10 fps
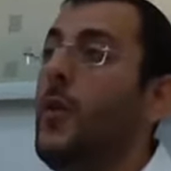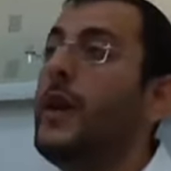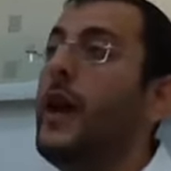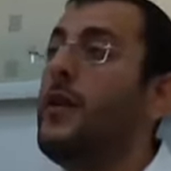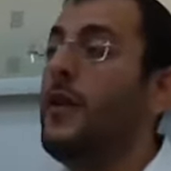
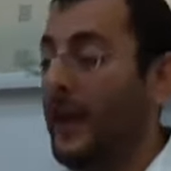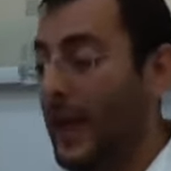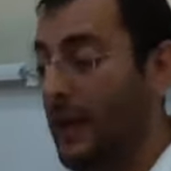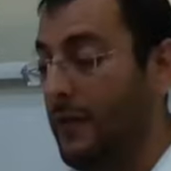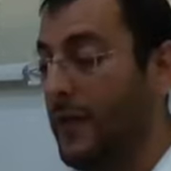We know that the
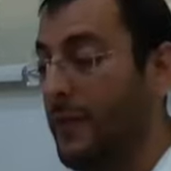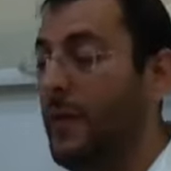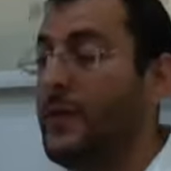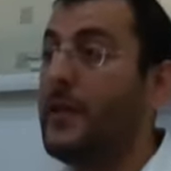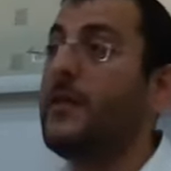chiv of the
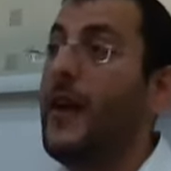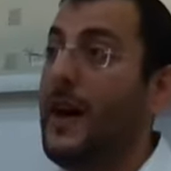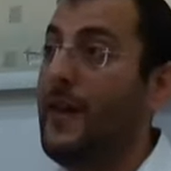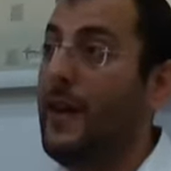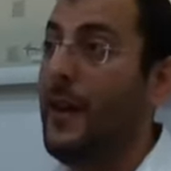bor is because of
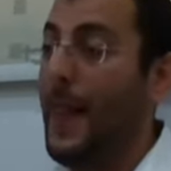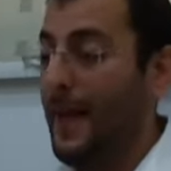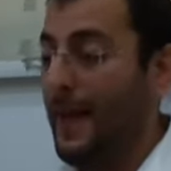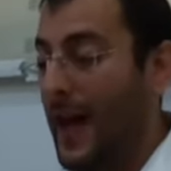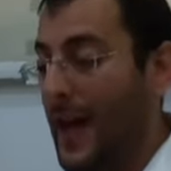hevel,
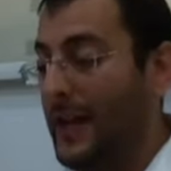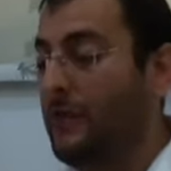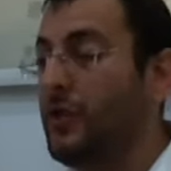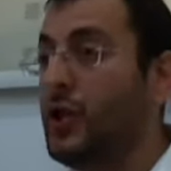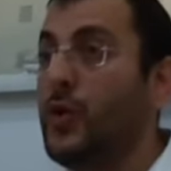and
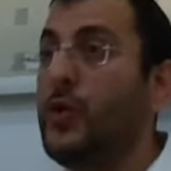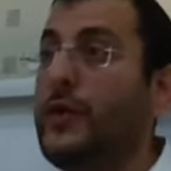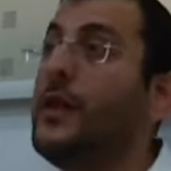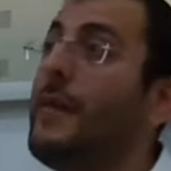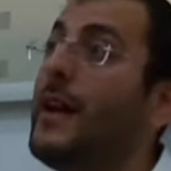he
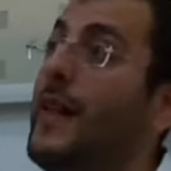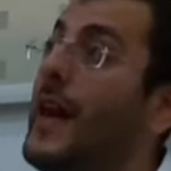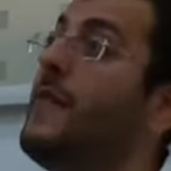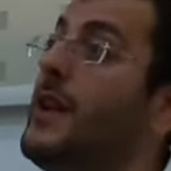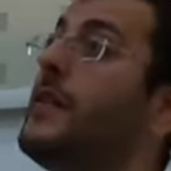reduced the amount of
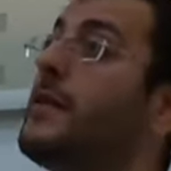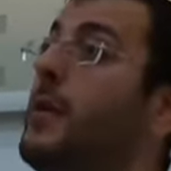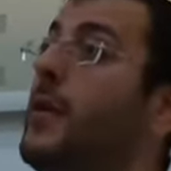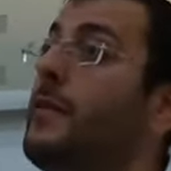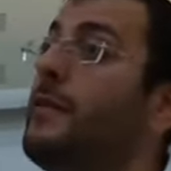hevel in this
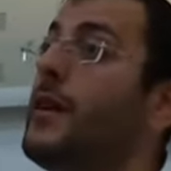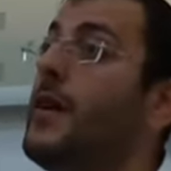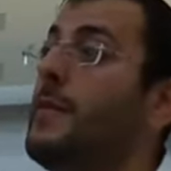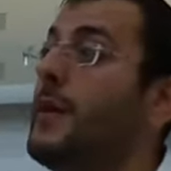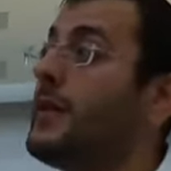bor
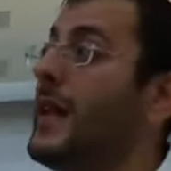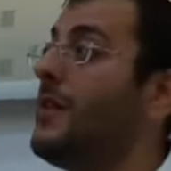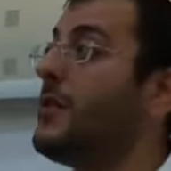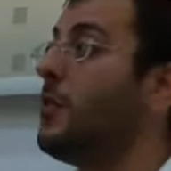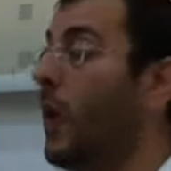because
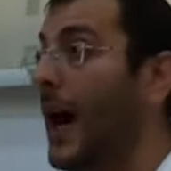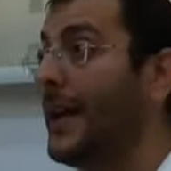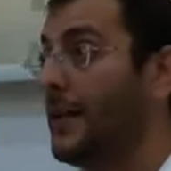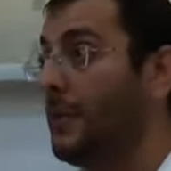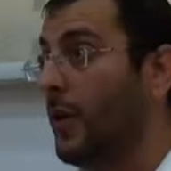now it's a
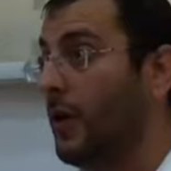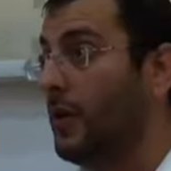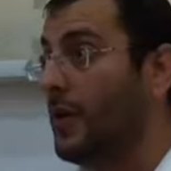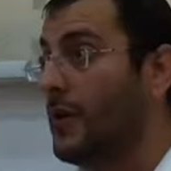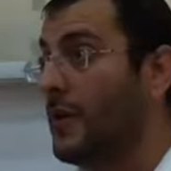wider bor.